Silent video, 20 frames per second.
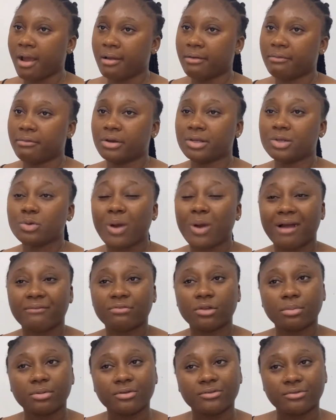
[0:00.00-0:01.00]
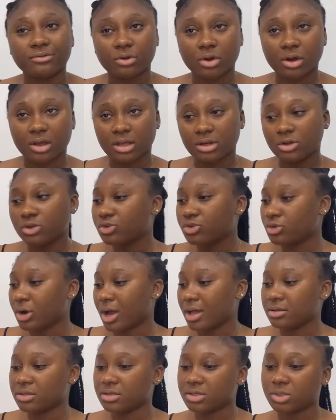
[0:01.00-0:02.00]
the reason why i've not been vlogging
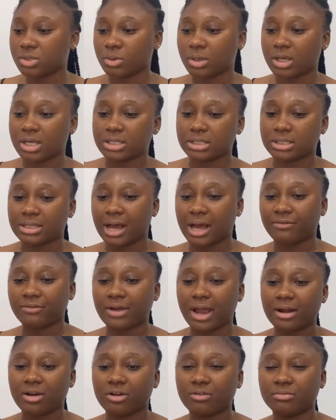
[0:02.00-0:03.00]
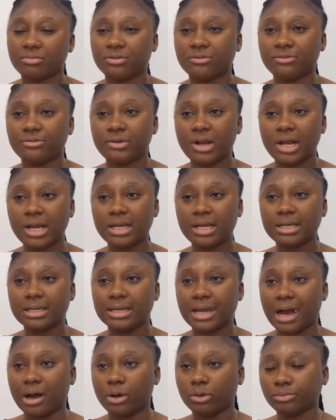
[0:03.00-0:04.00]
throughout this week is that i've kind of been feeling
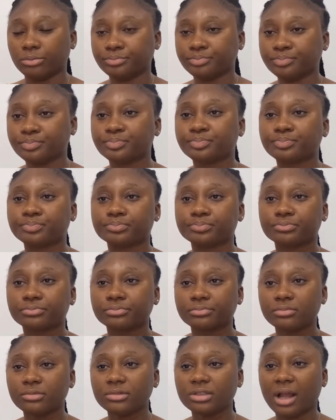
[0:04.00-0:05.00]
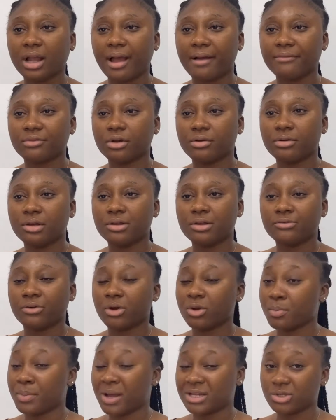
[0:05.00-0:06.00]
down i'm not really for
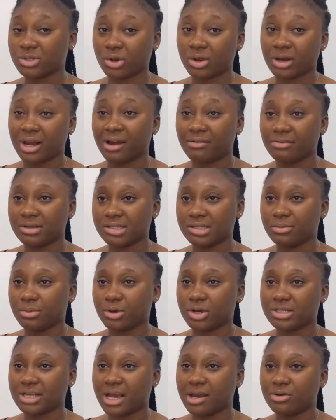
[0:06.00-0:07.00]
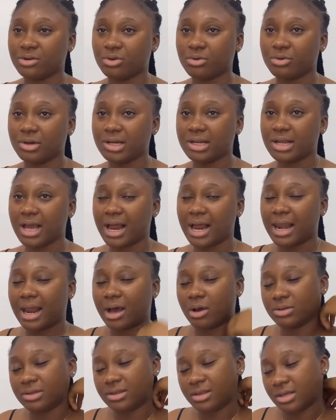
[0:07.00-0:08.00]
no particular reason because i don't really
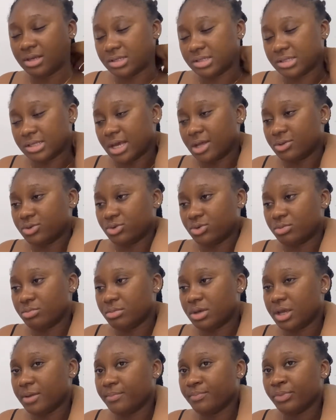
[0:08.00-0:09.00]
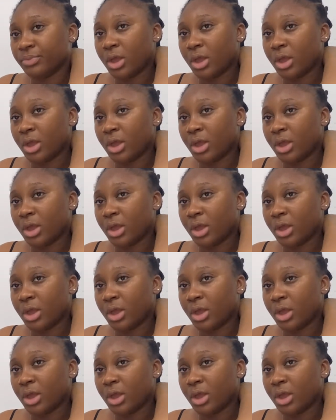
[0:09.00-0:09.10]
allow things get to me